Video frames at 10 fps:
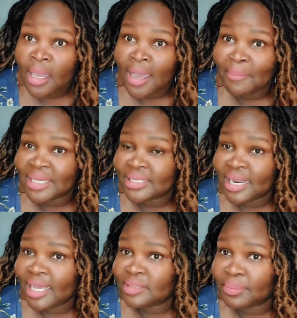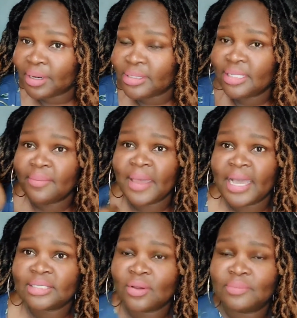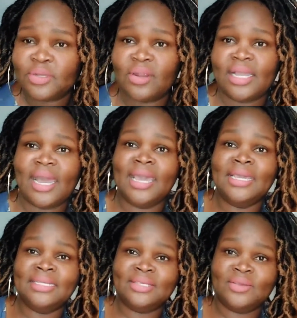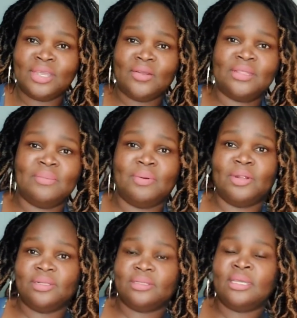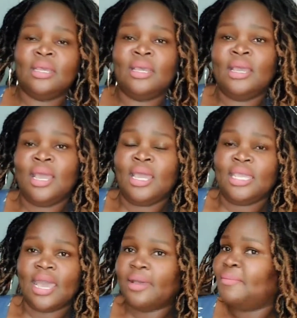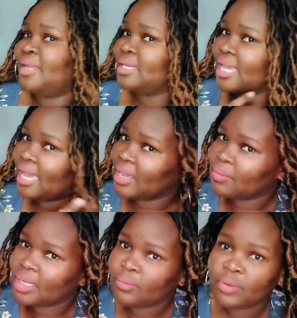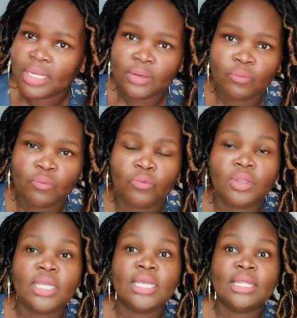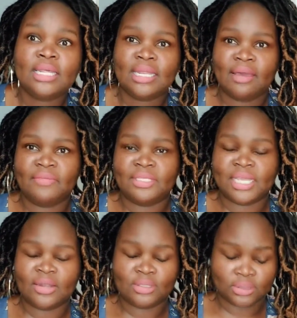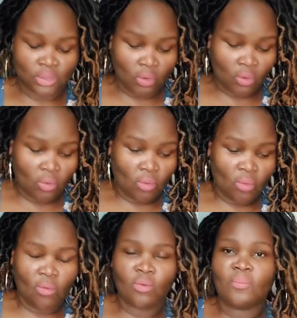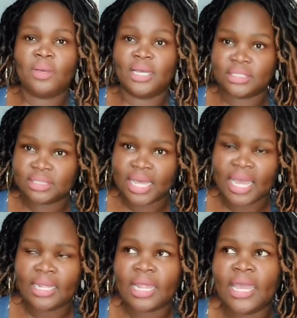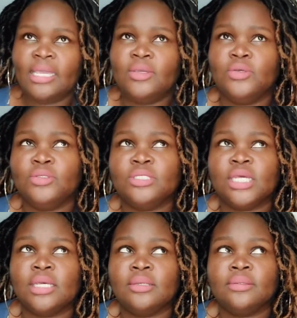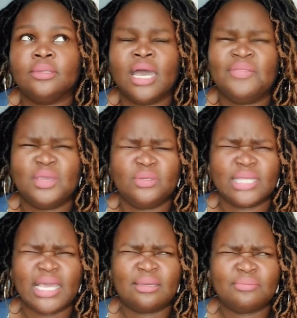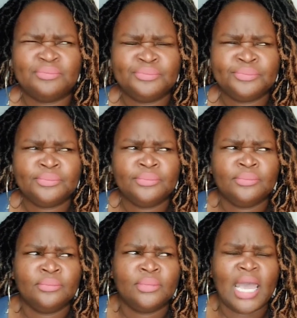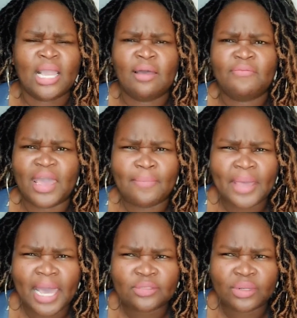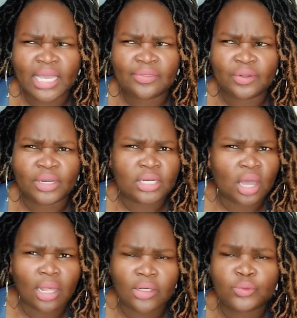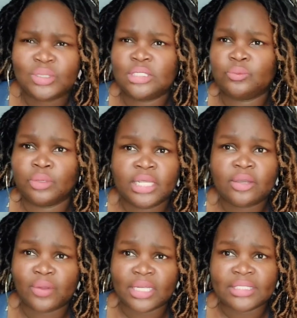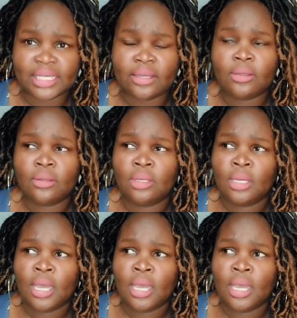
My son has birds in the back, so I'm sorry guys, you're hearing the birds. Yeah, but yeah, I really love this hair so much that I used, I think it was like, I got 5 packs for like $30, which is really a great deal.